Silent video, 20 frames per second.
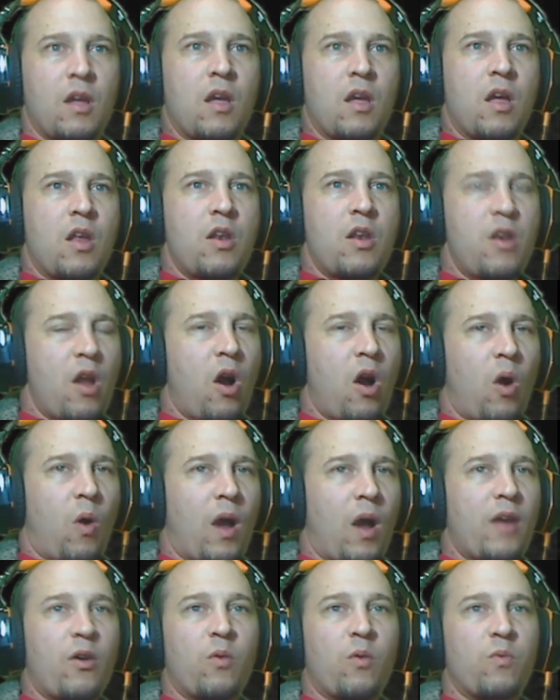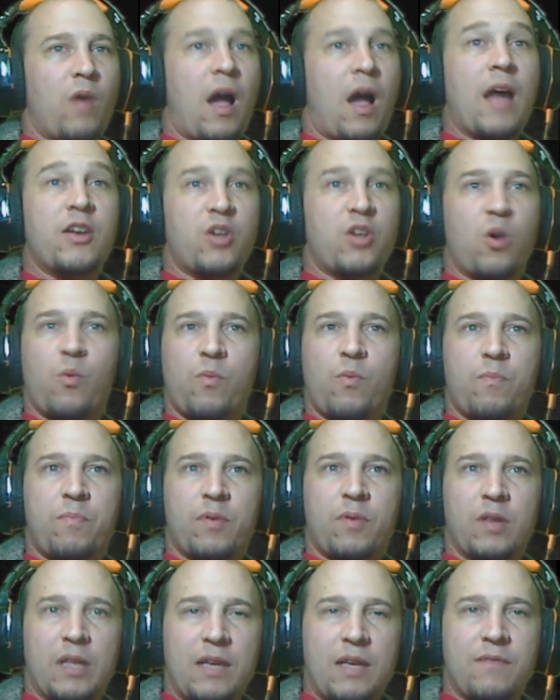No, I don't
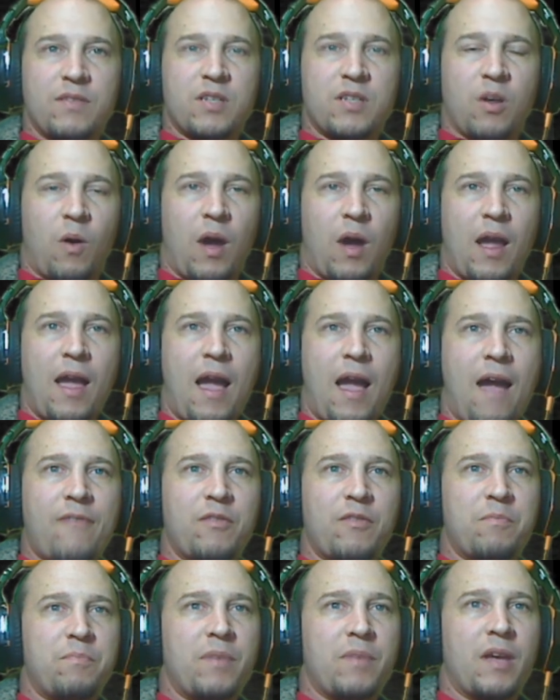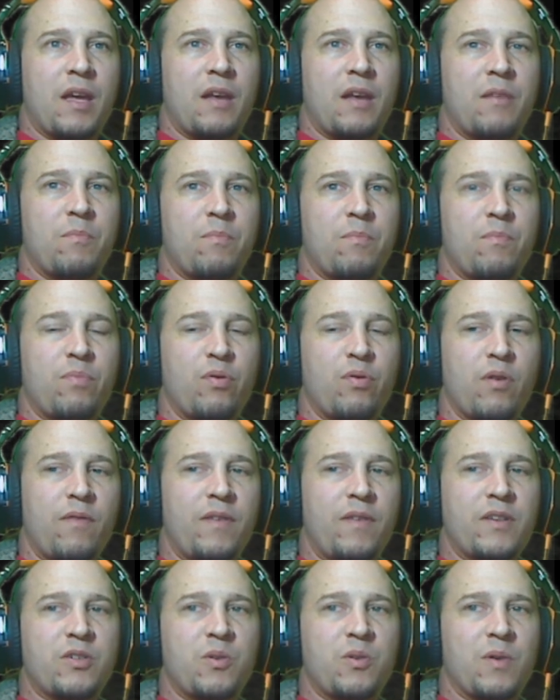believe so. I haven't been
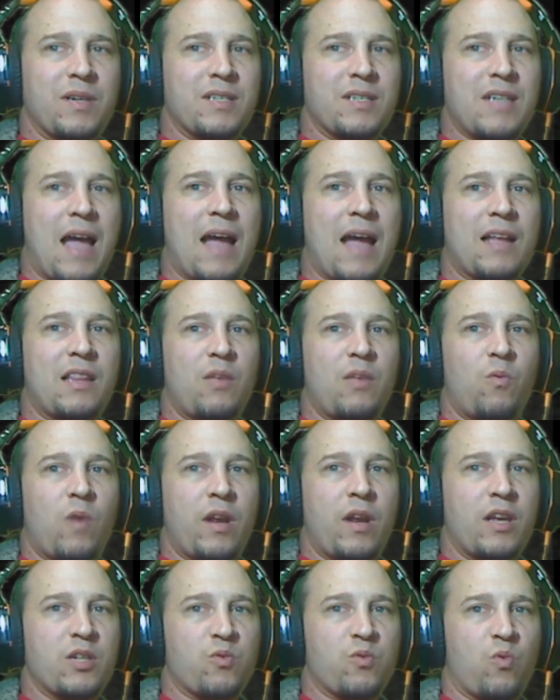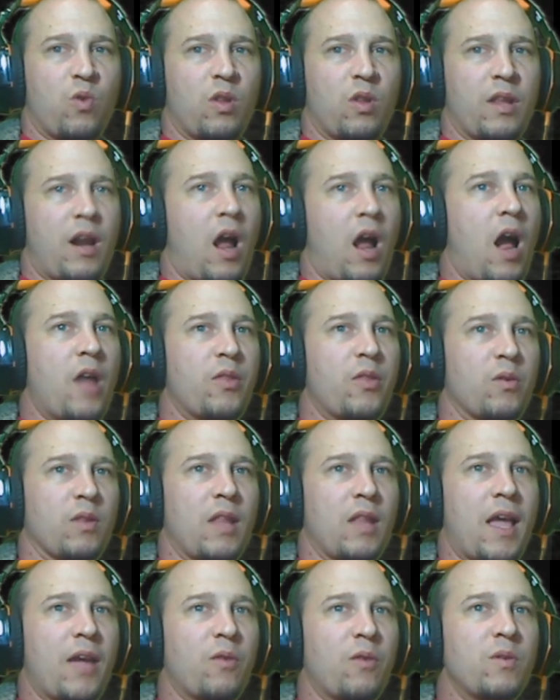privy to exactly what his role in other
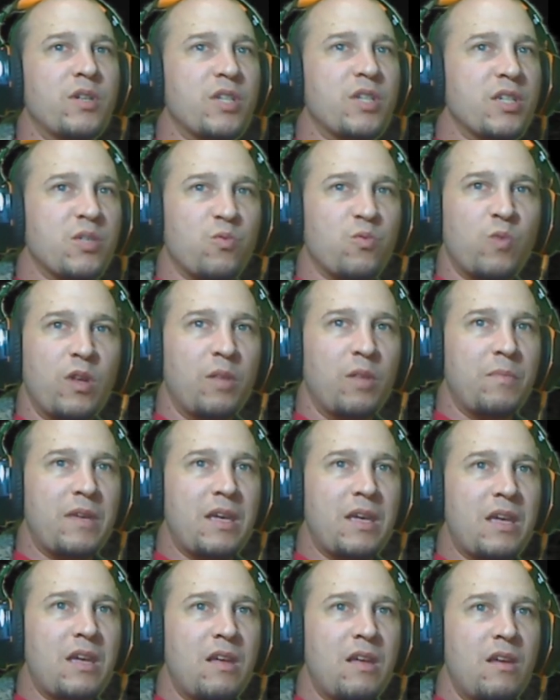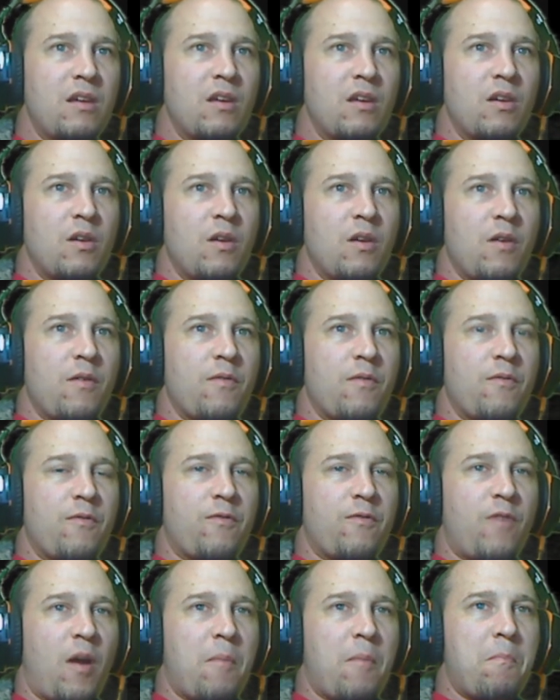languages will be.
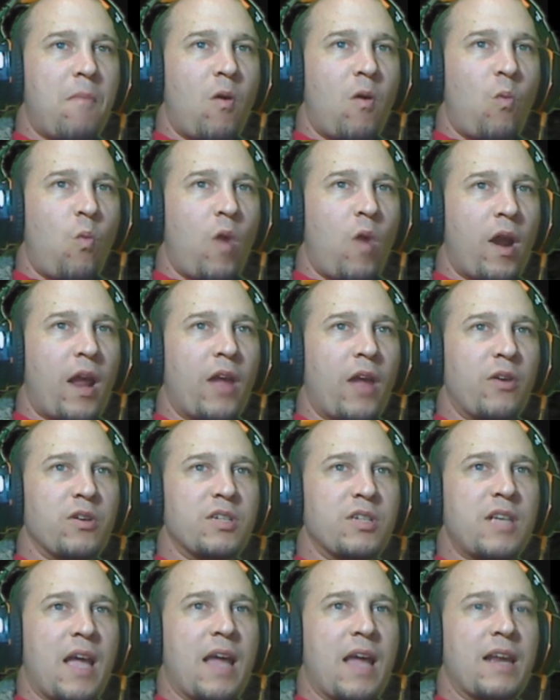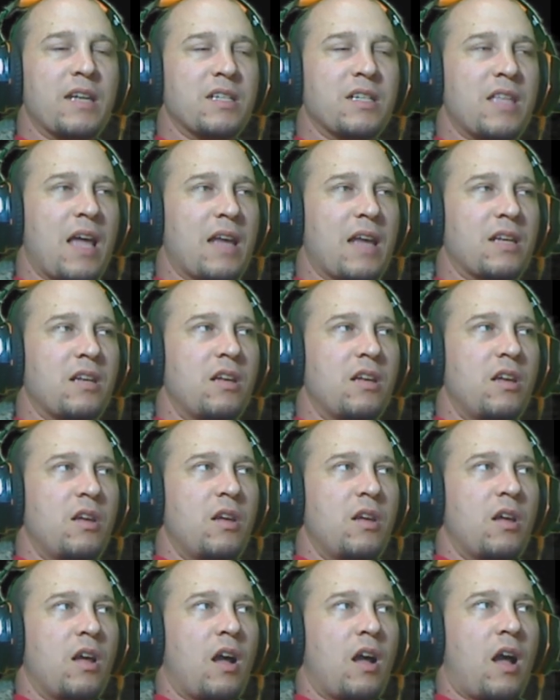From what I understand is that
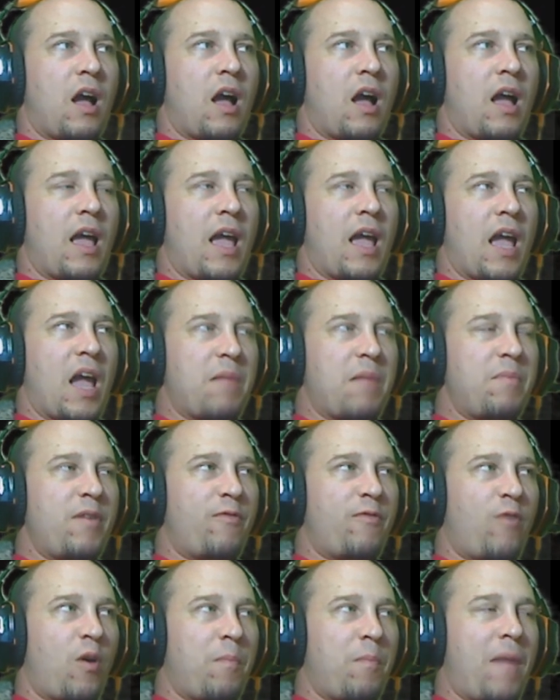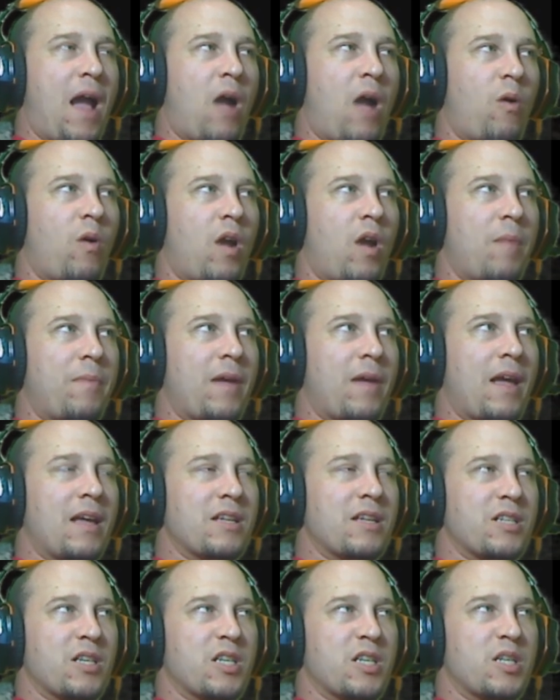NB4 Power Up
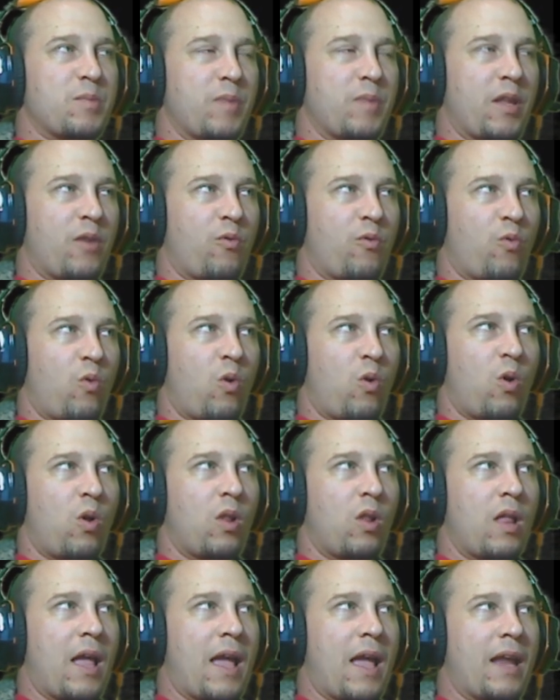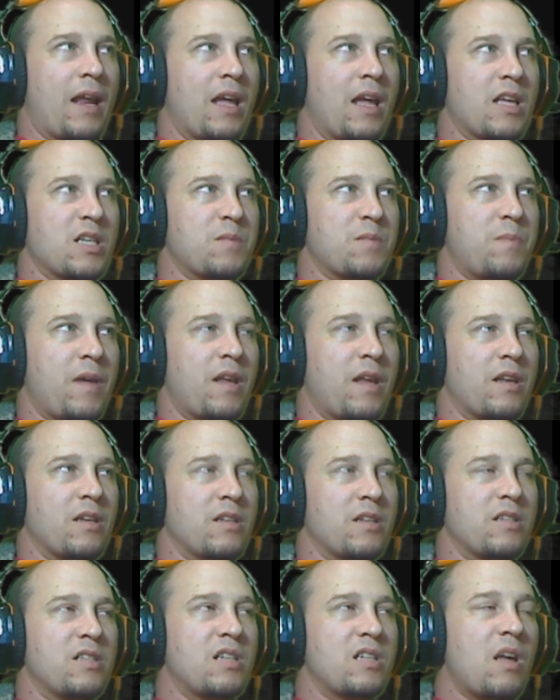has a split role and has
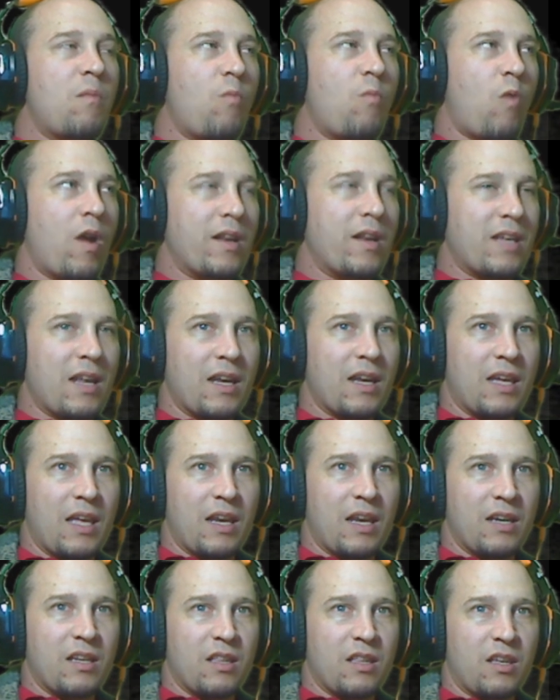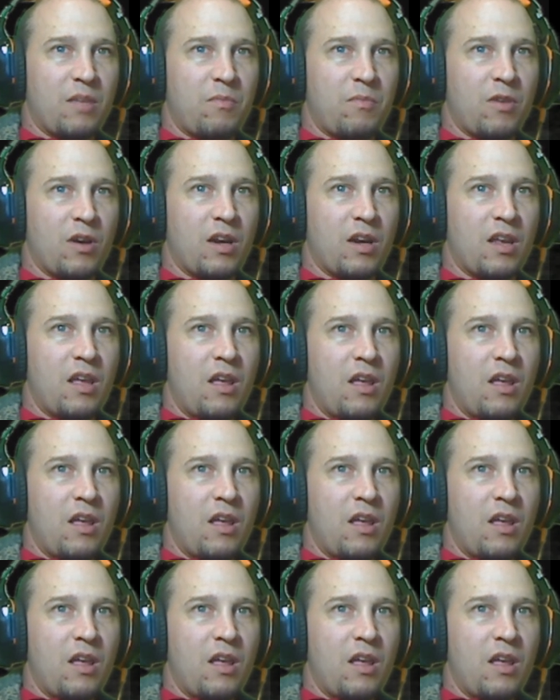been somewhat dedicated to the community.